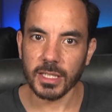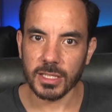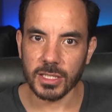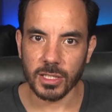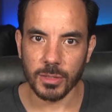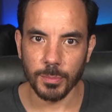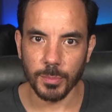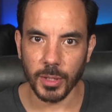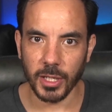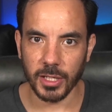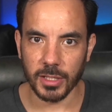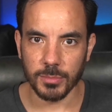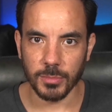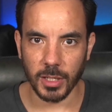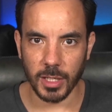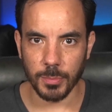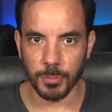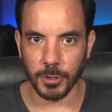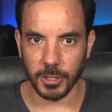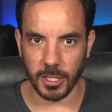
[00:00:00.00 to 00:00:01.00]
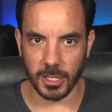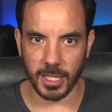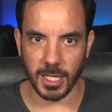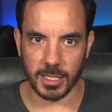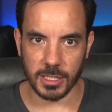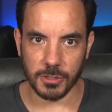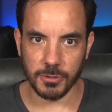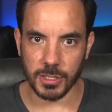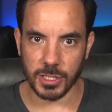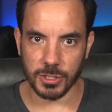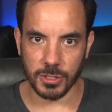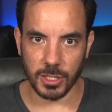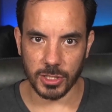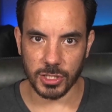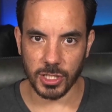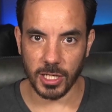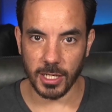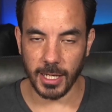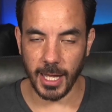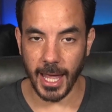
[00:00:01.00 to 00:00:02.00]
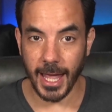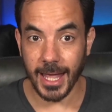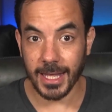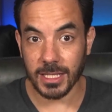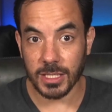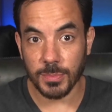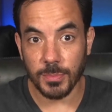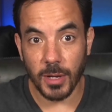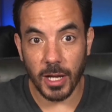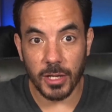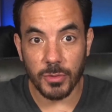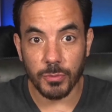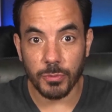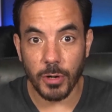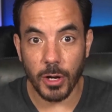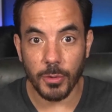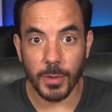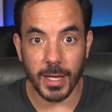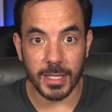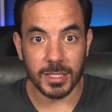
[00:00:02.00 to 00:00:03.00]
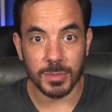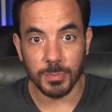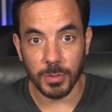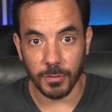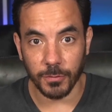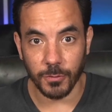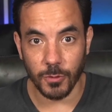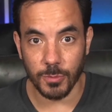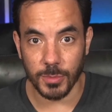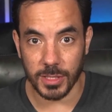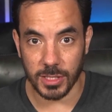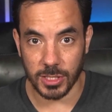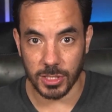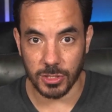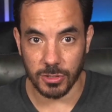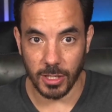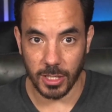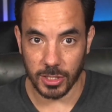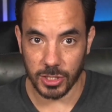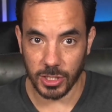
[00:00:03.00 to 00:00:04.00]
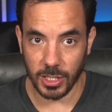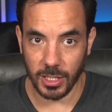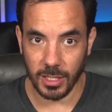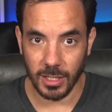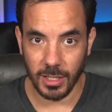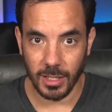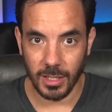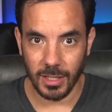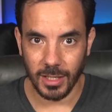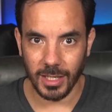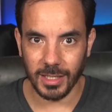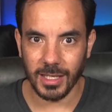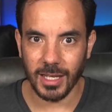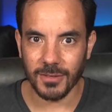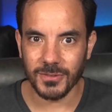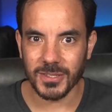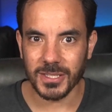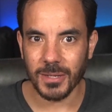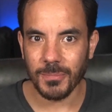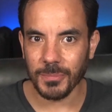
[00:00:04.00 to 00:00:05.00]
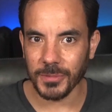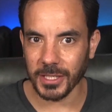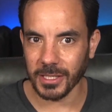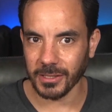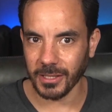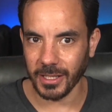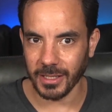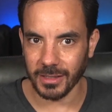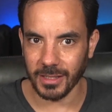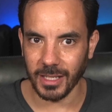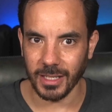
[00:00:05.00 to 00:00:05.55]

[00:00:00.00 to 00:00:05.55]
is combine my product category structure and my R O A S performance structure and have something like